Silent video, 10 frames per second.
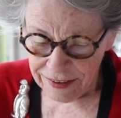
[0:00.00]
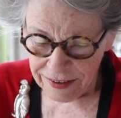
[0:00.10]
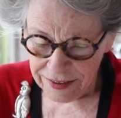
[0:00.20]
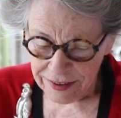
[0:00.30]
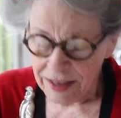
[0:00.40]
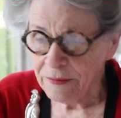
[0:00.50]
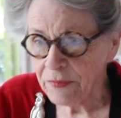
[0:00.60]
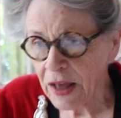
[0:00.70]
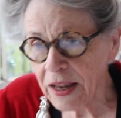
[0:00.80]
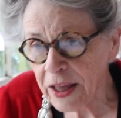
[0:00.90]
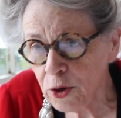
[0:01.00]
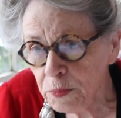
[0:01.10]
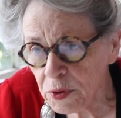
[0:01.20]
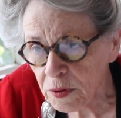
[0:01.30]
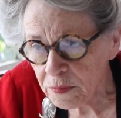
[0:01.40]
He said, I'll
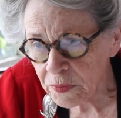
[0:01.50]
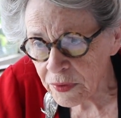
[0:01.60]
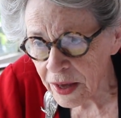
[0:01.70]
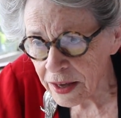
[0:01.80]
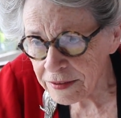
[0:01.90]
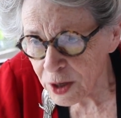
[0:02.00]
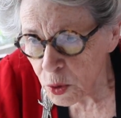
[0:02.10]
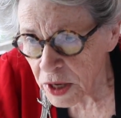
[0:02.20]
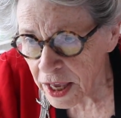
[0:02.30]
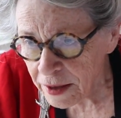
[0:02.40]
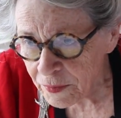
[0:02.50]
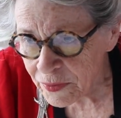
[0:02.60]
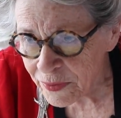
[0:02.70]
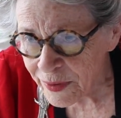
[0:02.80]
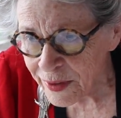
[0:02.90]
help you. I said, okay.
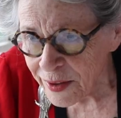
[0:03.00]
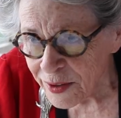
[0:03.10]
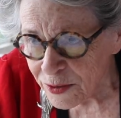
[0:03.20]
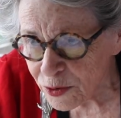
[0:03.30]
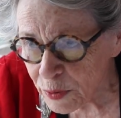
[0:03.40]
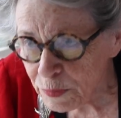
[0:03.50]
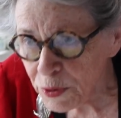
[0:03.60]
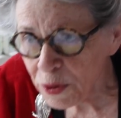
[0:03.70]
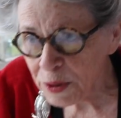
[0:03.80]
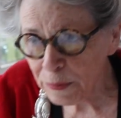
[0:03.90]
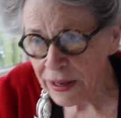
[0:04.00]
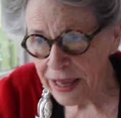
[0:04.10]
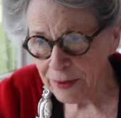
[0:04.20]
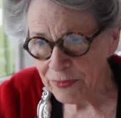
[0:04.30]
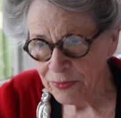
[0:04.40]
So we put on a
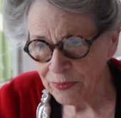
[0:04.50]
play.